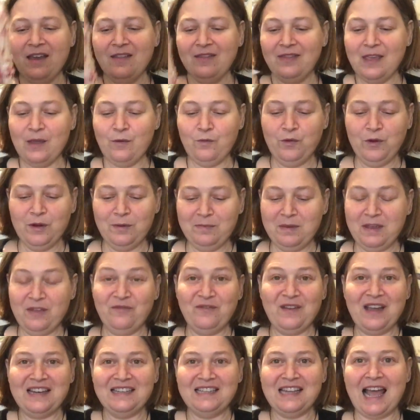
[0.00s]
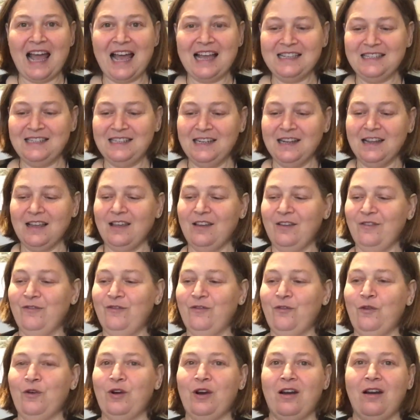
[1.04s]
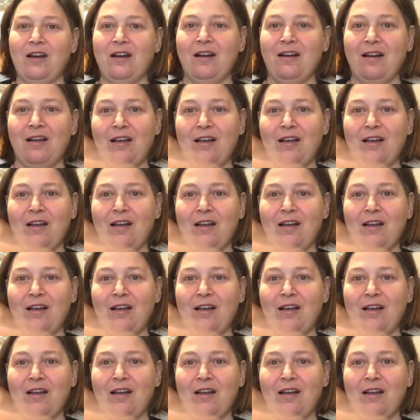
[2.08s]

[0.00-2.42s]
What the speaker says: They would be fantastic for